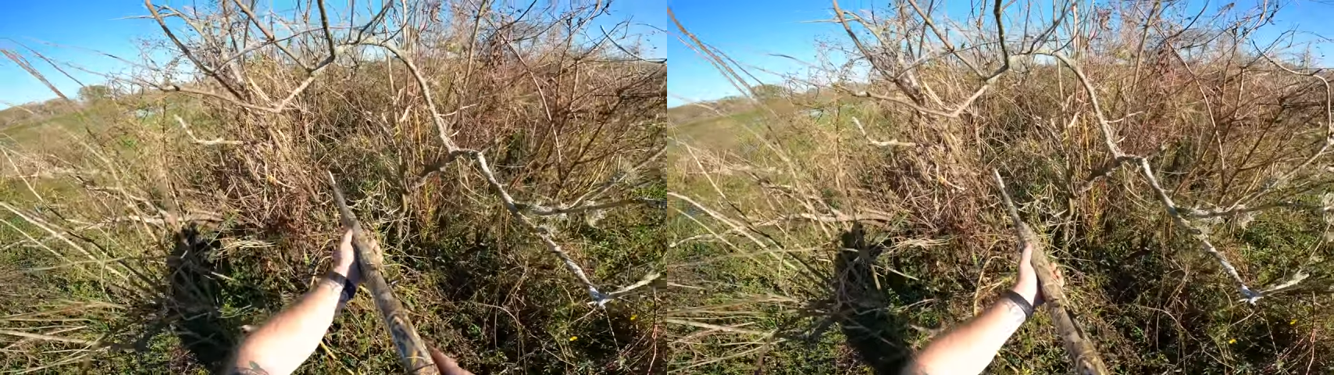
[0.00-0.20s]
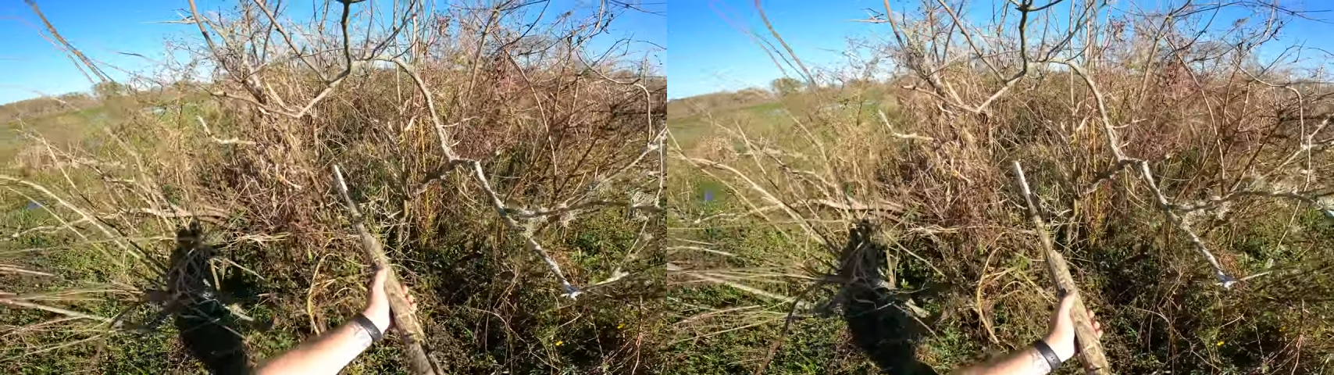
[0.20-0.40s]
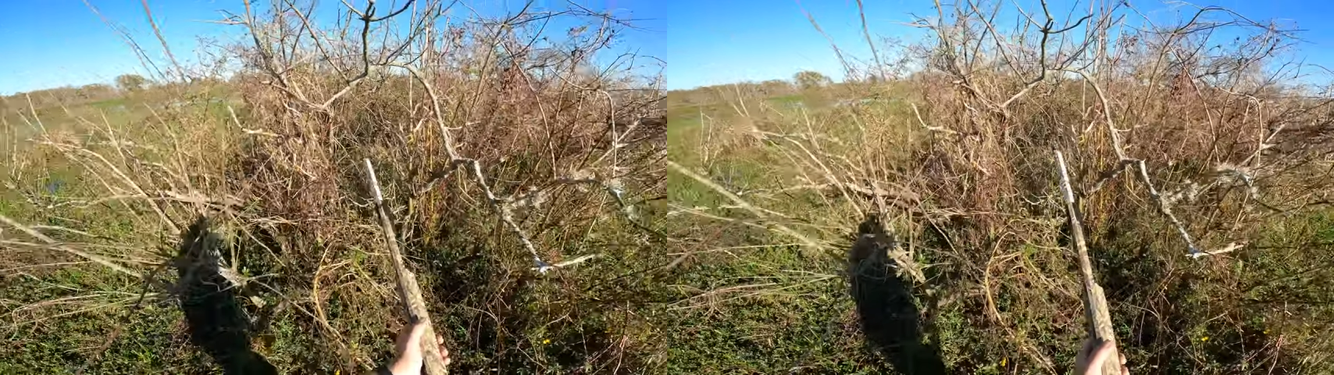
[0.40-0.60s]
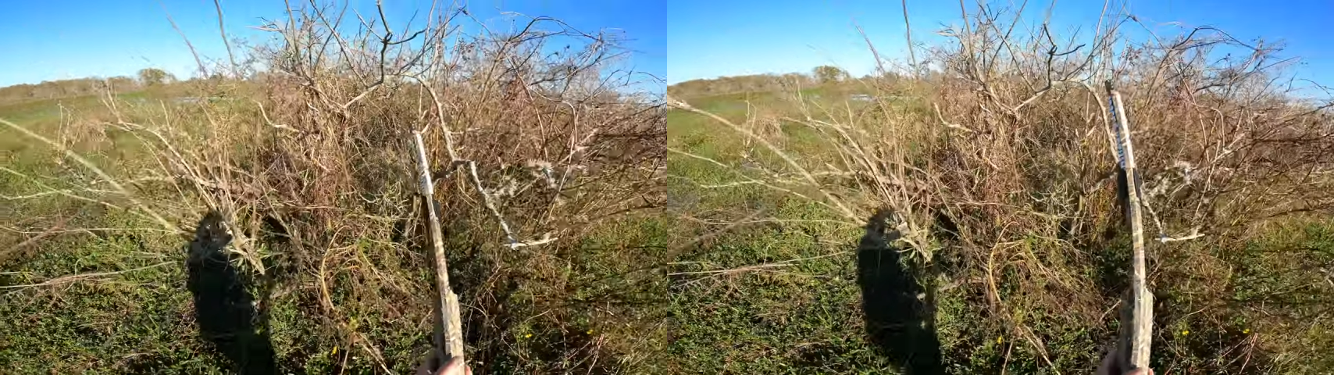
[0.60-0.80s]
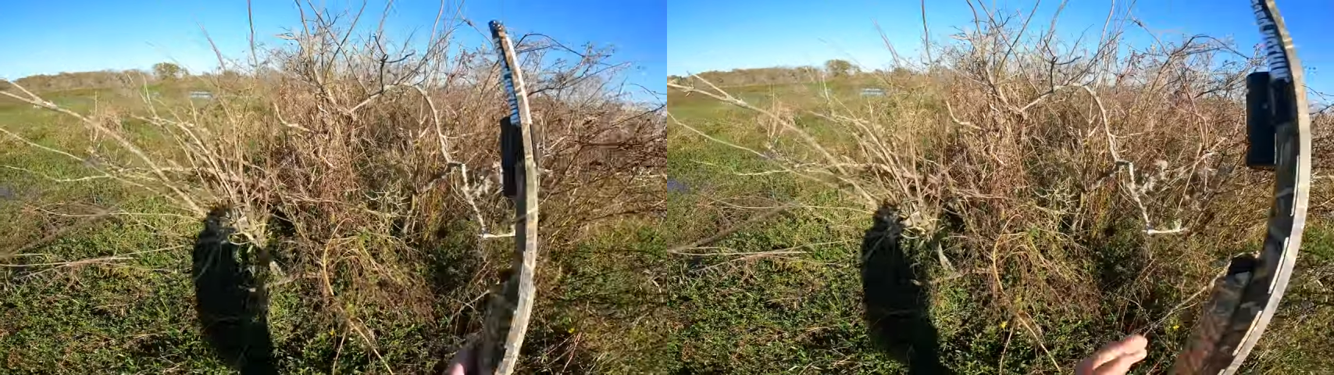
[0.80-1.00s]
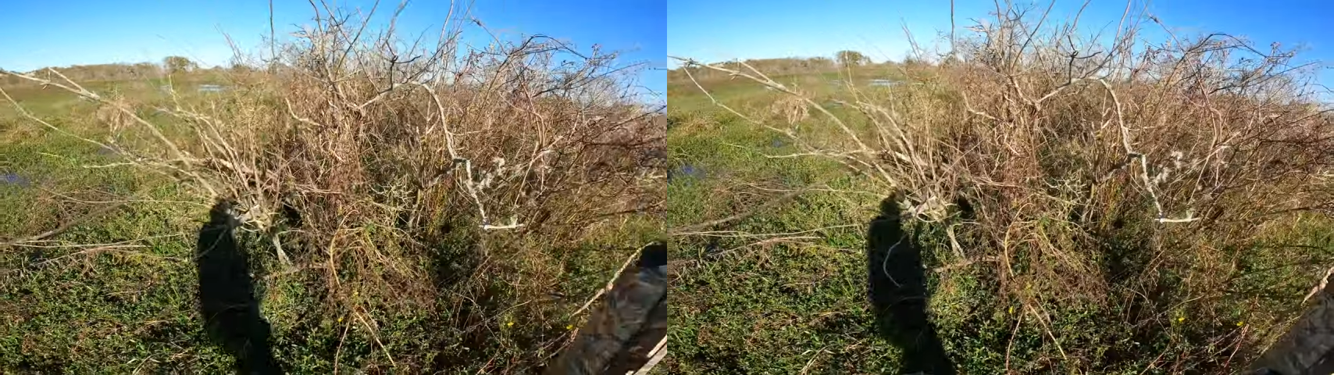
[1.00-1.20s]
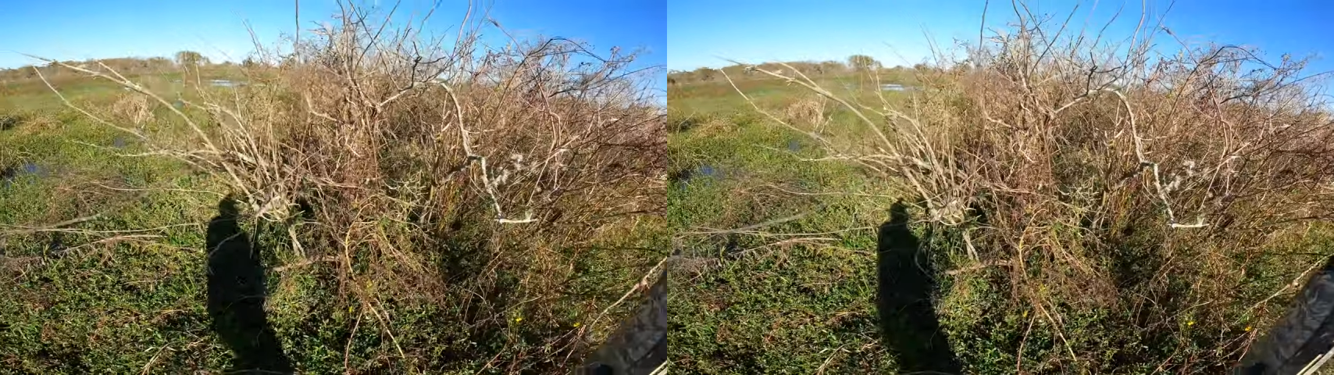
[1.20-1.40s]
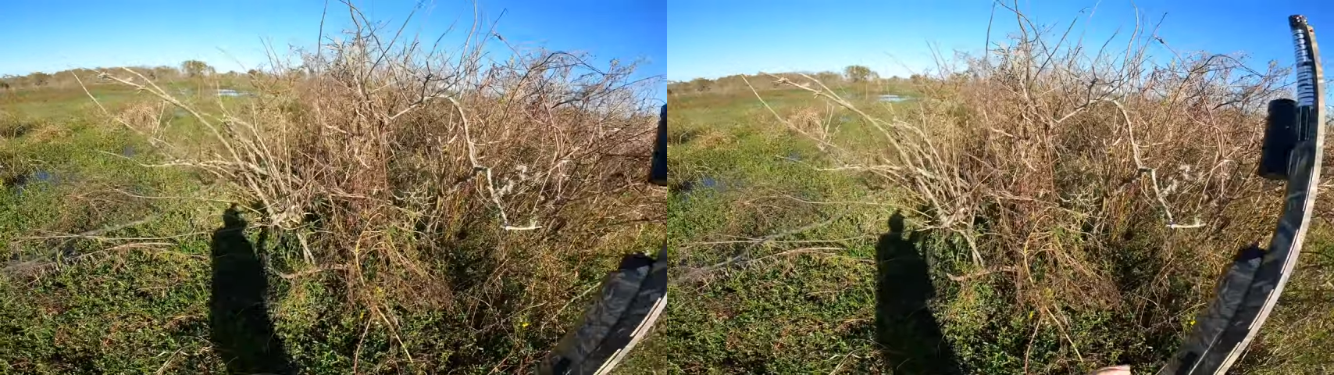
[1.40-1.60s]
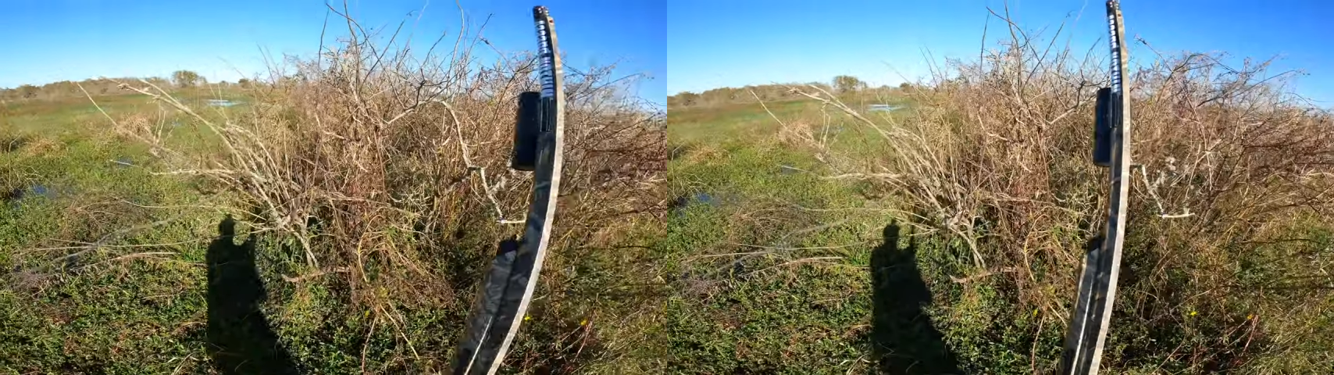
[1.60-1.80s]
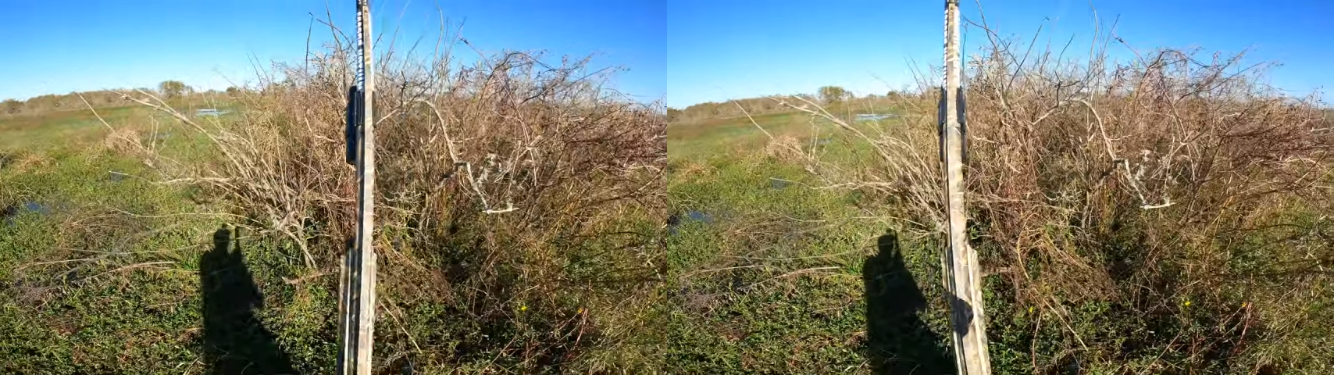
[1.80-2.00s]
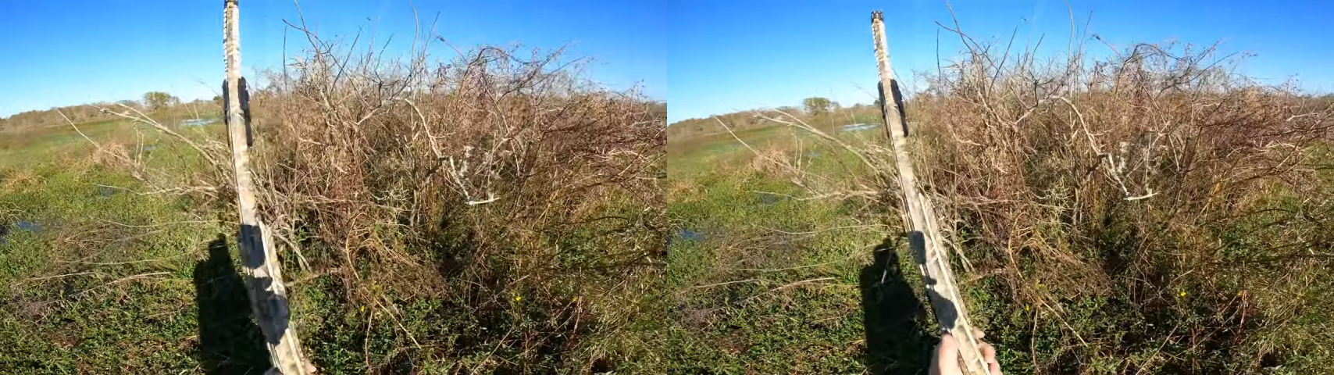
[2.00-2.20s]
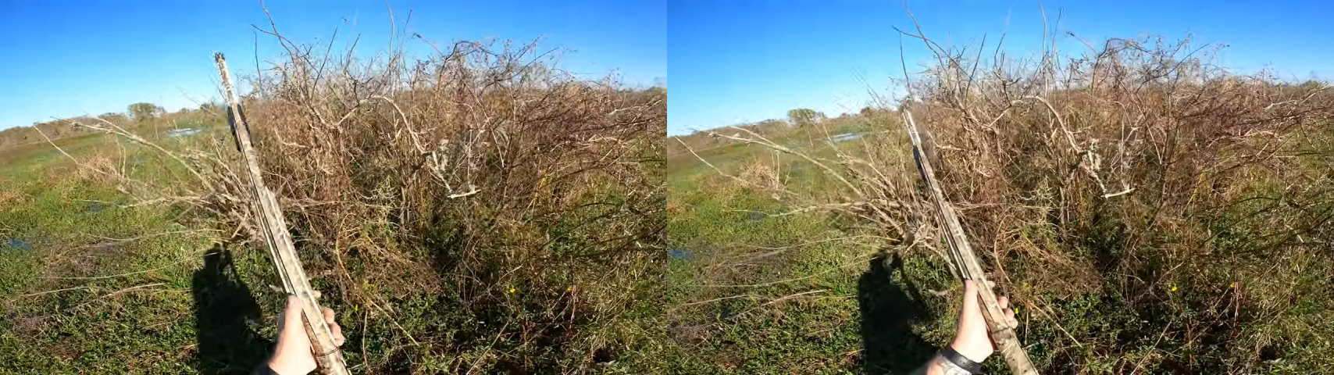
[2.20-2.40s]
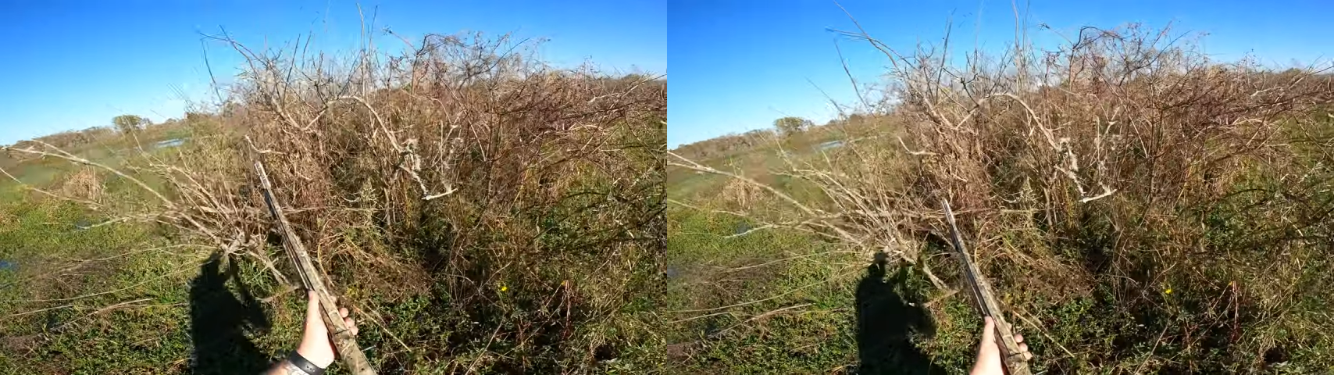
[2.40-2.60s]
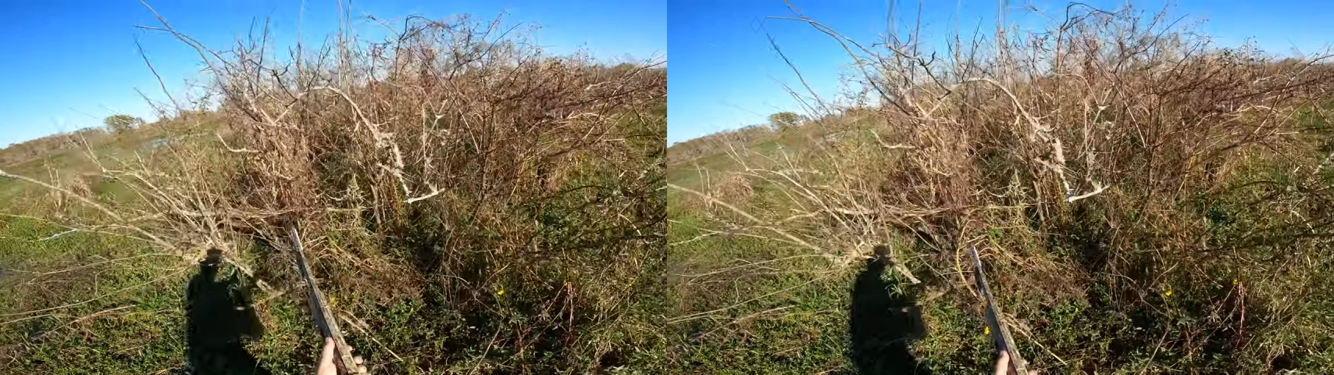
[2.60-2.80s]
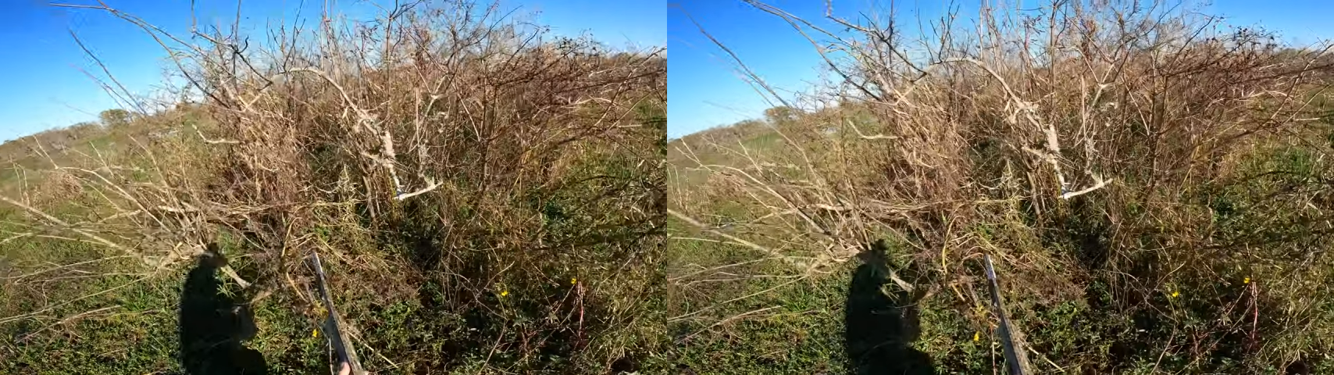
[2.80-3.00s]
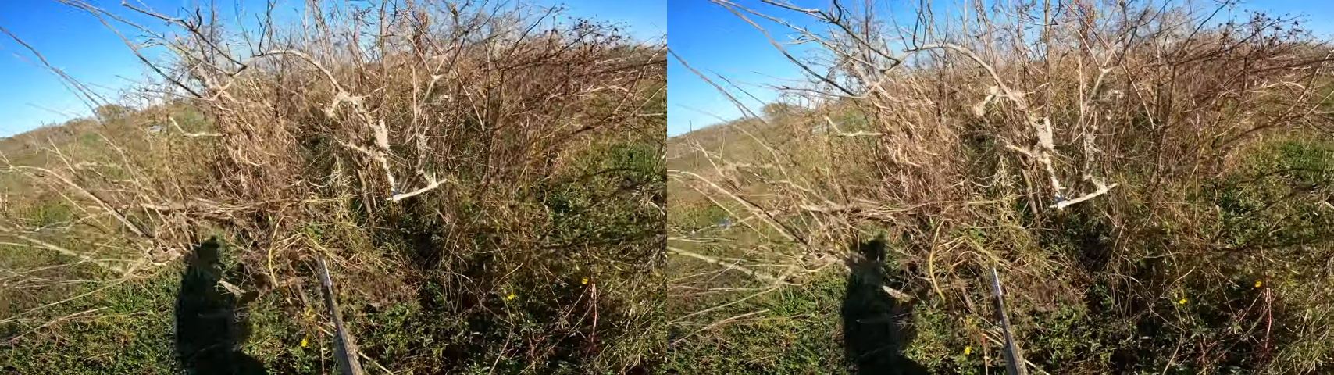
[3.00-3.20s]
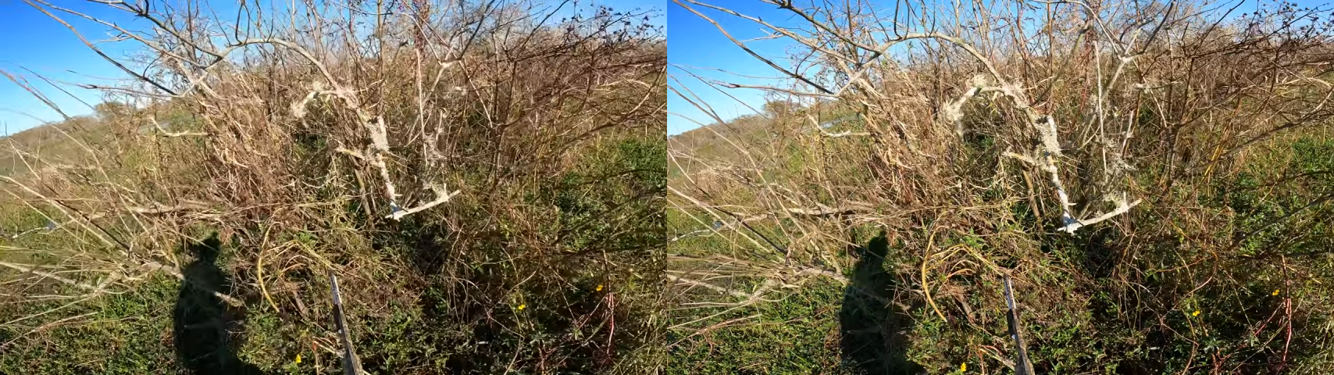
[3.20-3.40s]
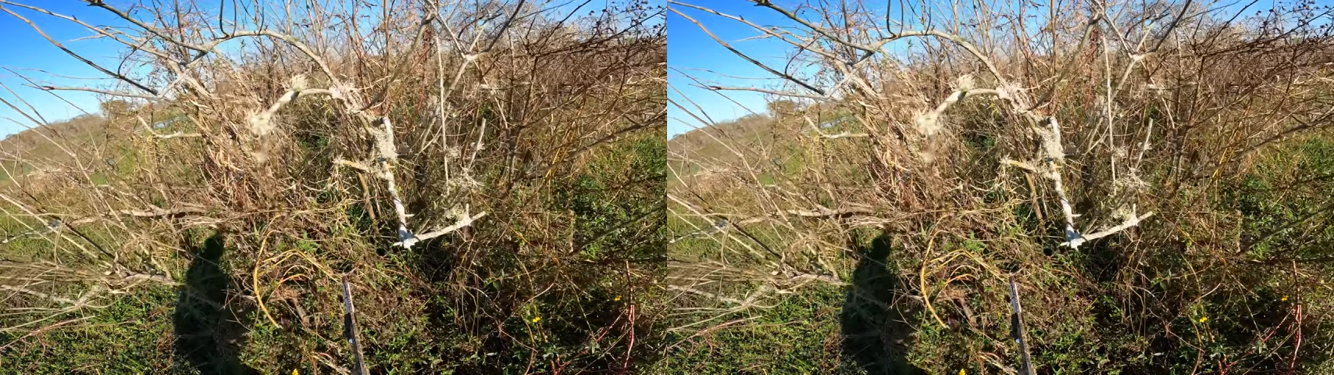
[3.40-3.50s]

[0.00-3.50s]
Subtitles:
(no speaker visible)